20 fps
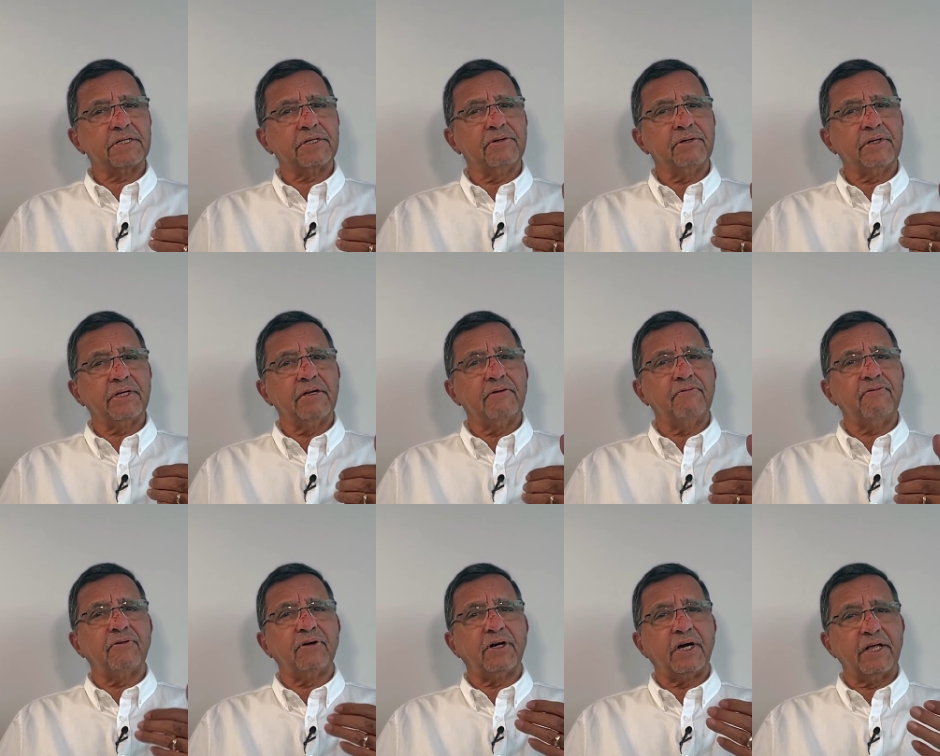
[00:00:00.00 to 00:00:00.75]
looking
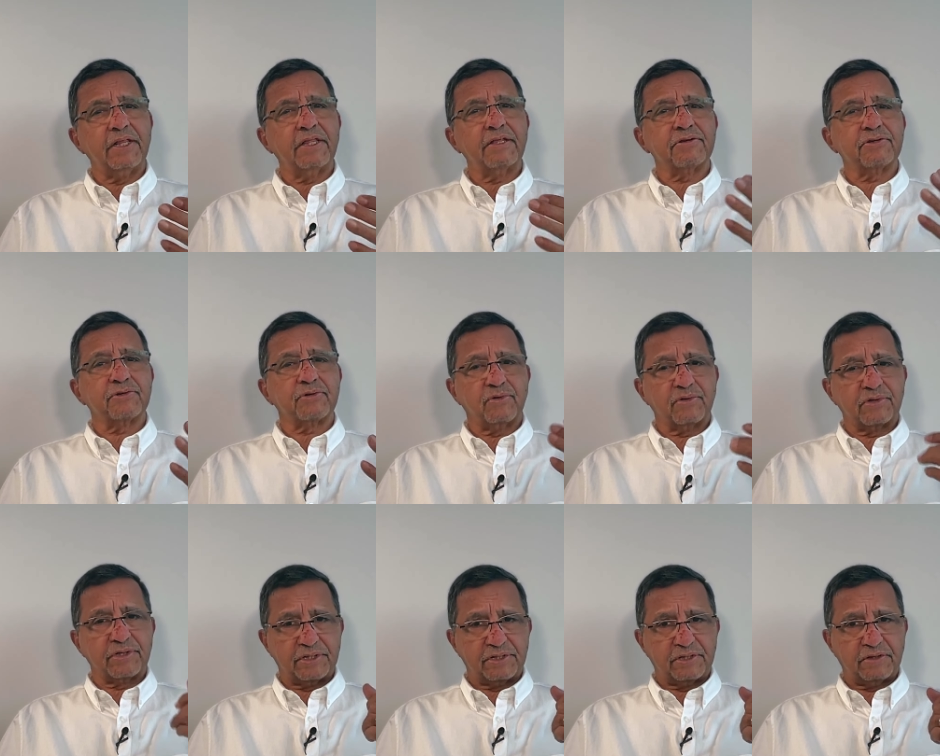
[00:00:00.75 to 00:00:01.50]
for other
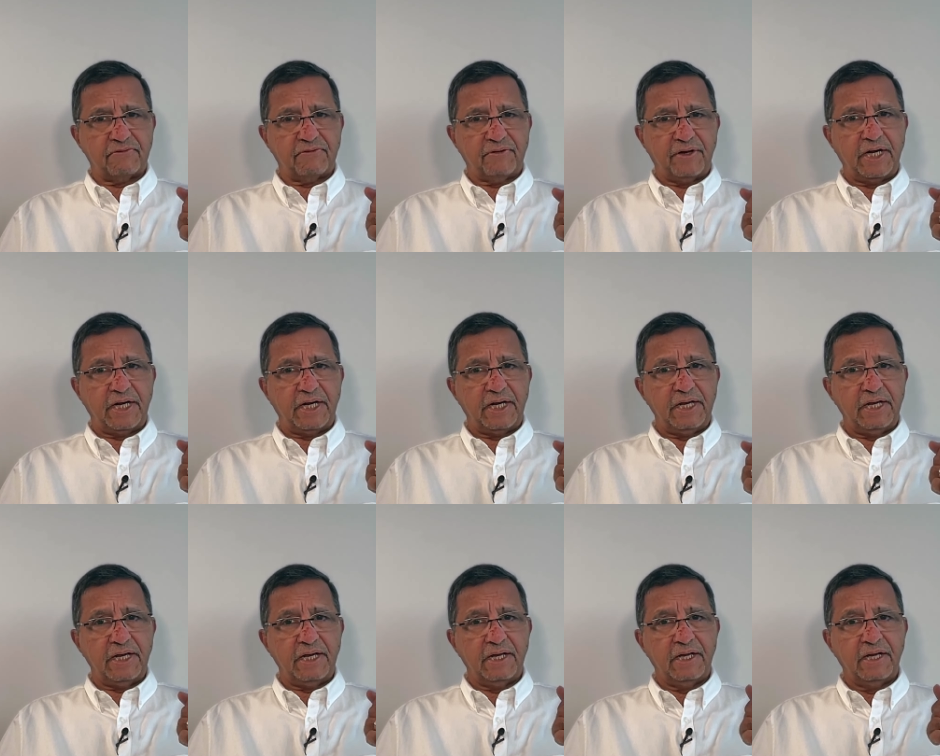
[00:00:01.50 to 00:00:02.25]
sources of
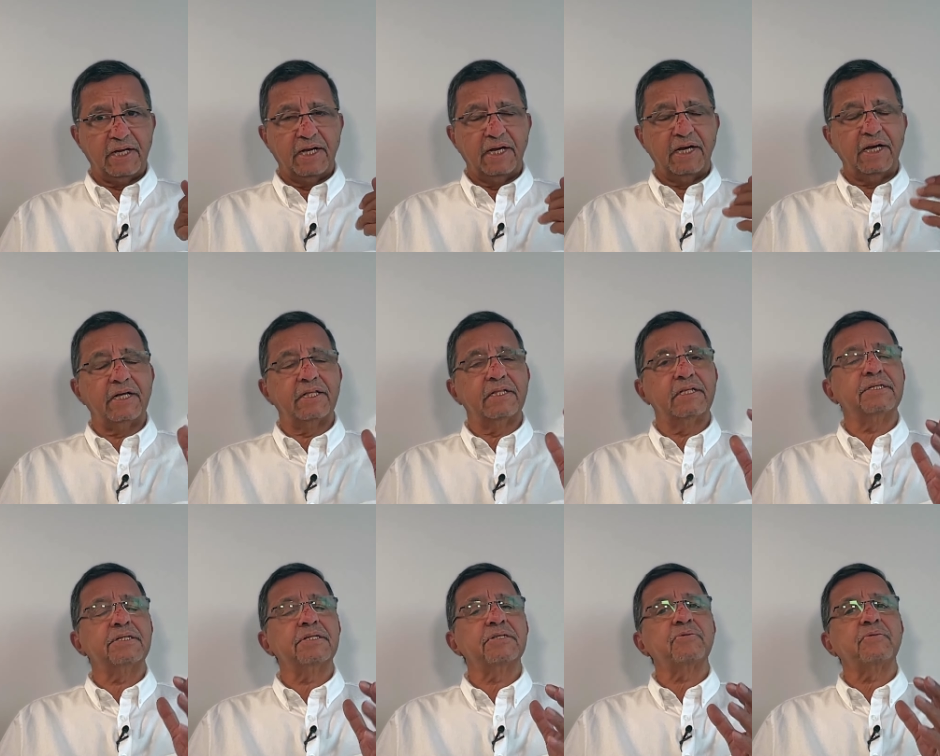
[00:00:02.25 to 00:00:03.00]
funding. And
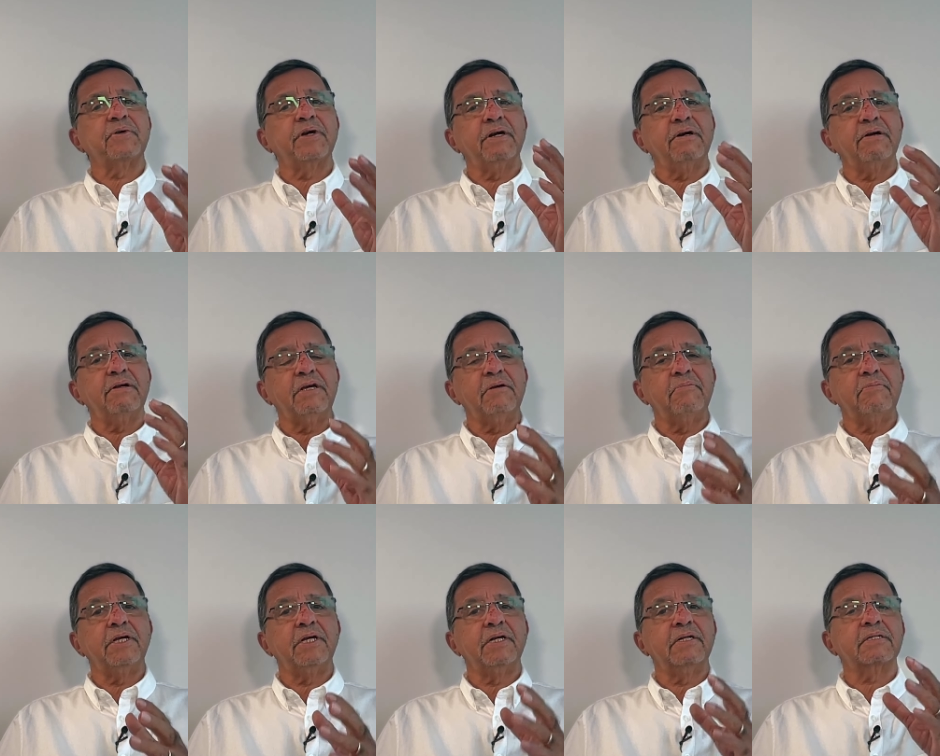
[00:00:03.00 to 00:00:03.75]
this is where he
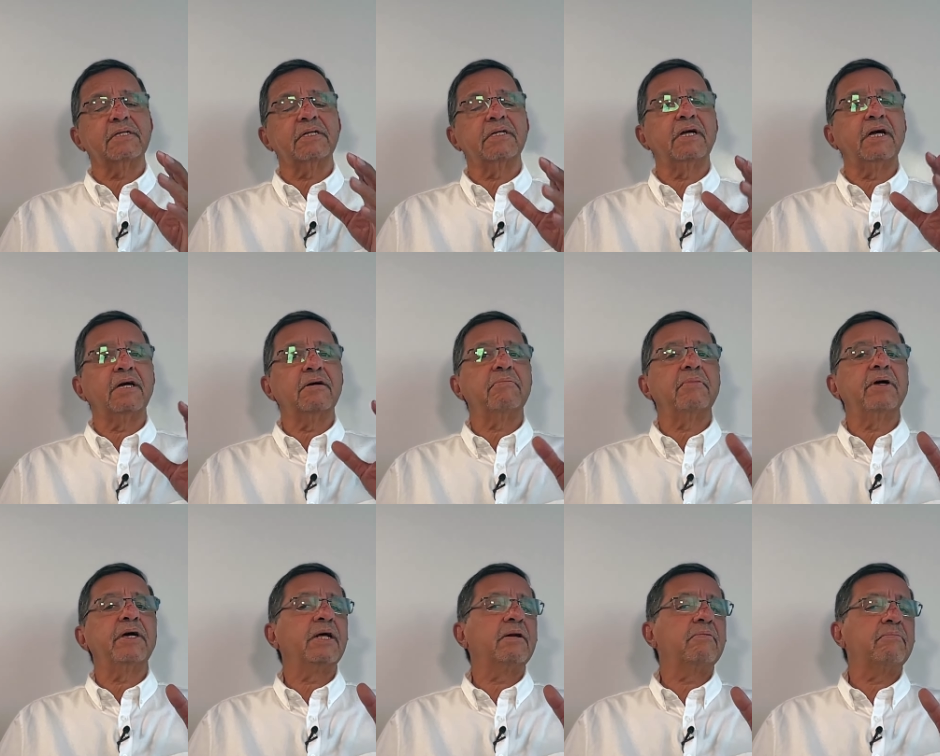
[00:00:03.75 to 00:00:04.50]
meets a young
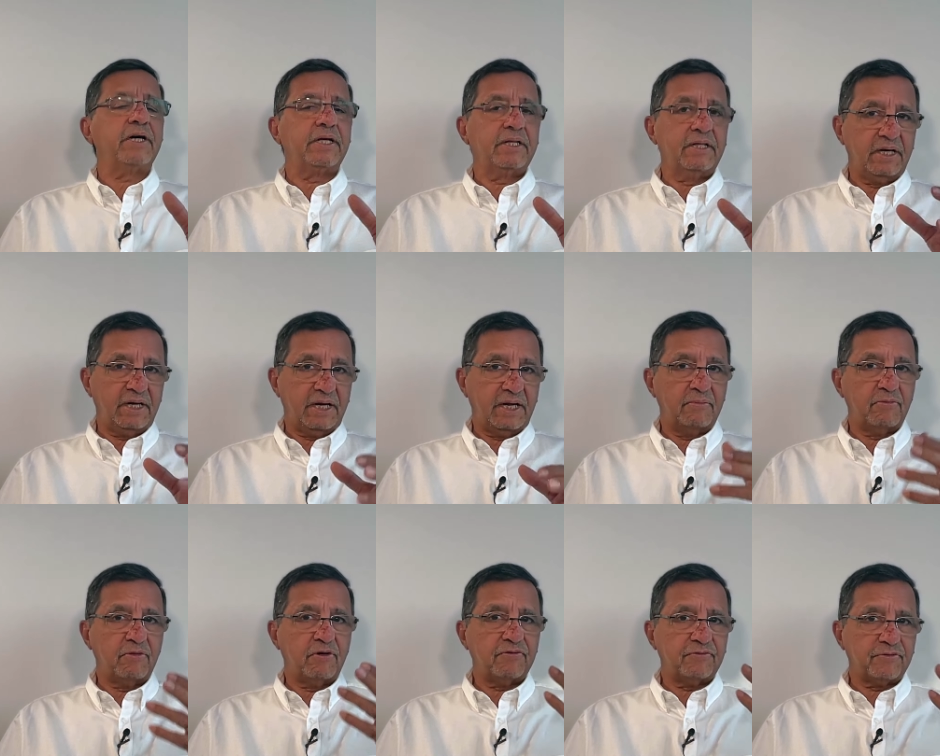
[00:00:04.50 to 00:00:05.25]
man by the
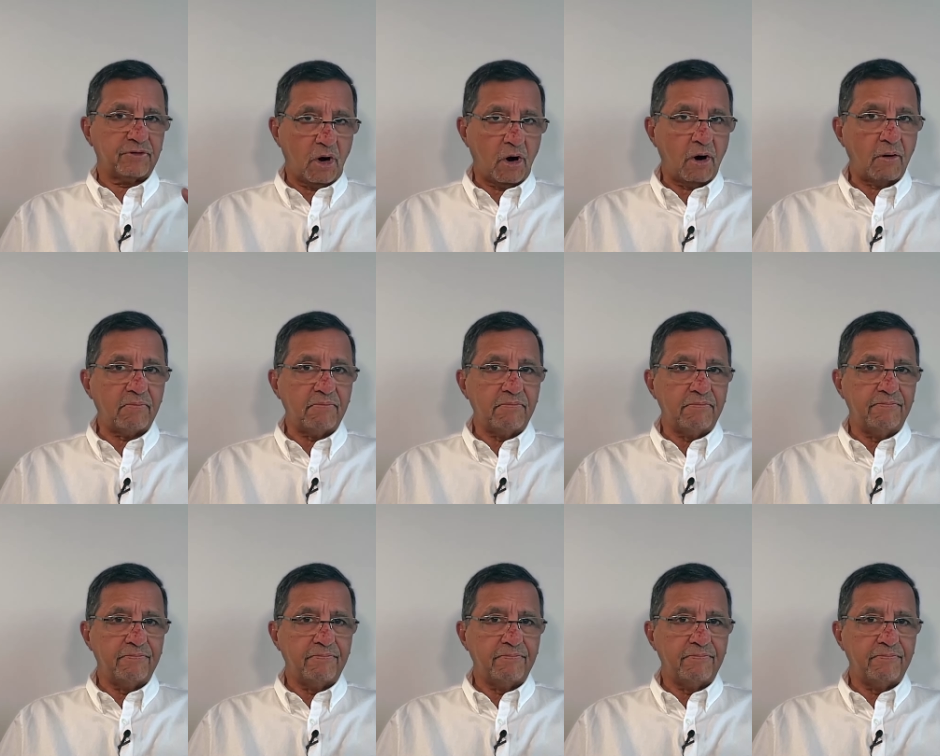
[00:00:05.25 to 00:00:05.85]
name of Tom.